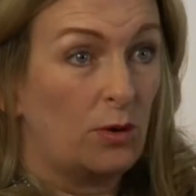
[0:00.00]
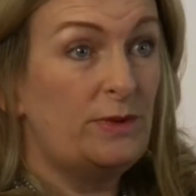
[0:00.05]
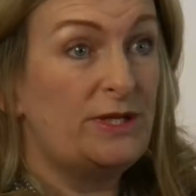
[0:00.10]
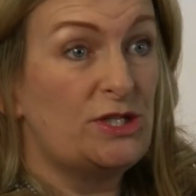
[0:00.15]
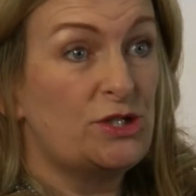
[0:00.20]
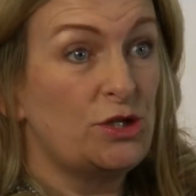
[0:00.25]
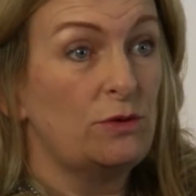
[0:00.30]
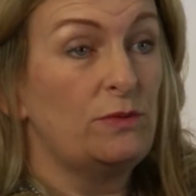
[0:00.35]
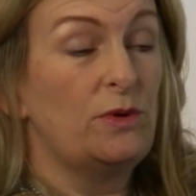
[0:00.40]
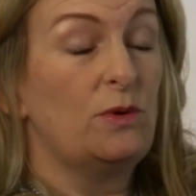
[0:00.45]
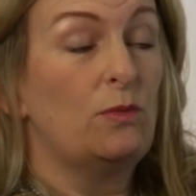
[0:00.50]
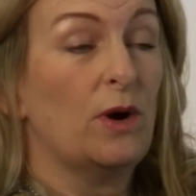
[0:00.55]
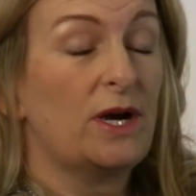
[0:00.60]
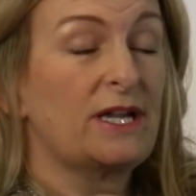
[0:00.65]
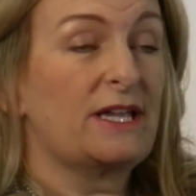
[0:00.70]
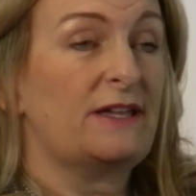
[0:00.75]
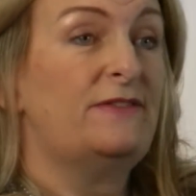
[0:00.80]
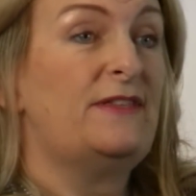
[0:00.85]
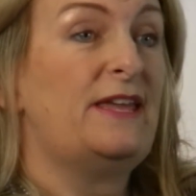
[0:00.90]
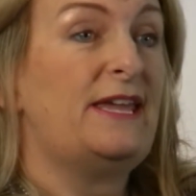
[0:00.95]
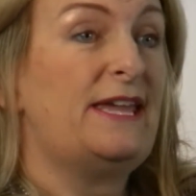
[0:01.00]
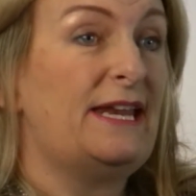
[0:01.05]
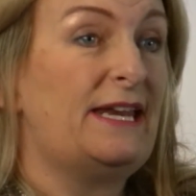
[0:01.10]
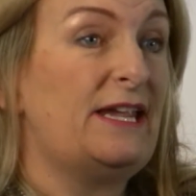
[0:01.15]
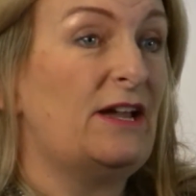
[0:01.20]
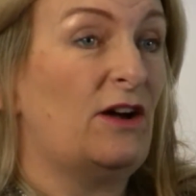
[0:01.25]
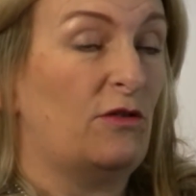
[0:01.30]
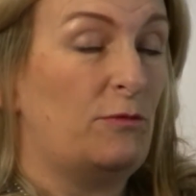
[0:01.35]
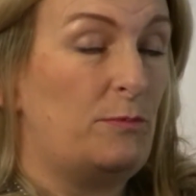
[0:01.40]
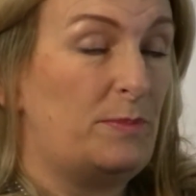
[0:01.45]
we do. We work in the
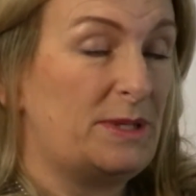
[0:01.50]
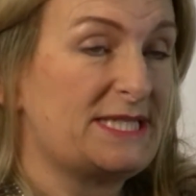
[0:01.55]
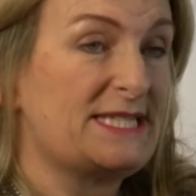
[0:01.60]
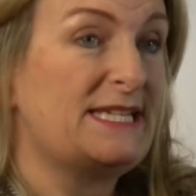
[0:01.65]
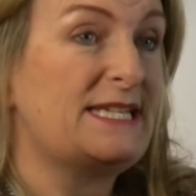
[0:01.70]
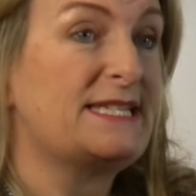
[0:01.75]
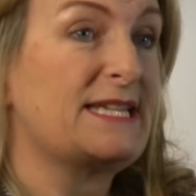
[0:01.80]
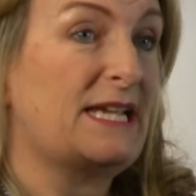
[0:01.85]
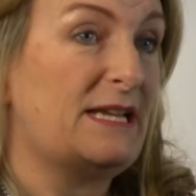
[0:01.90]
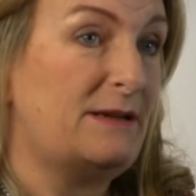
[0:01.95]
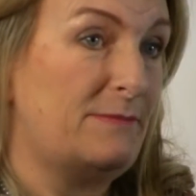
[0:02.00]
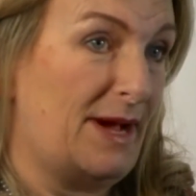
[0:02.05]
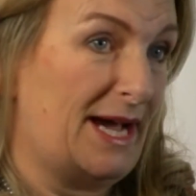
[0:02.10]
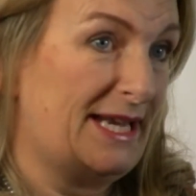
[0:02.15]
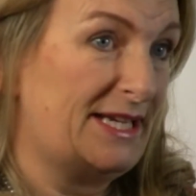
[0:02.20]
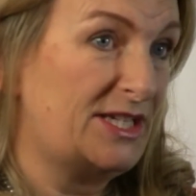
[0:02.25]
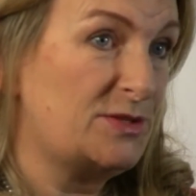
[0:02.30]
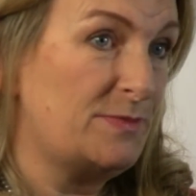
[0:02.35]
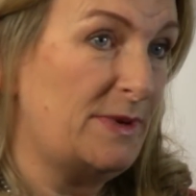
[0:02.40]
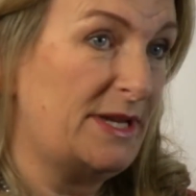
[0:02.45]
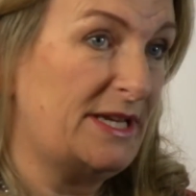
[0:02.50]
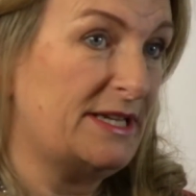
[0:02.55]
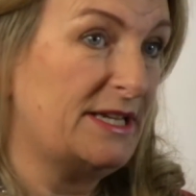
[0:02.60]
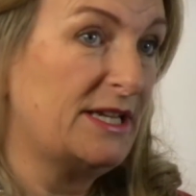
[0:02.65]
area of business and management.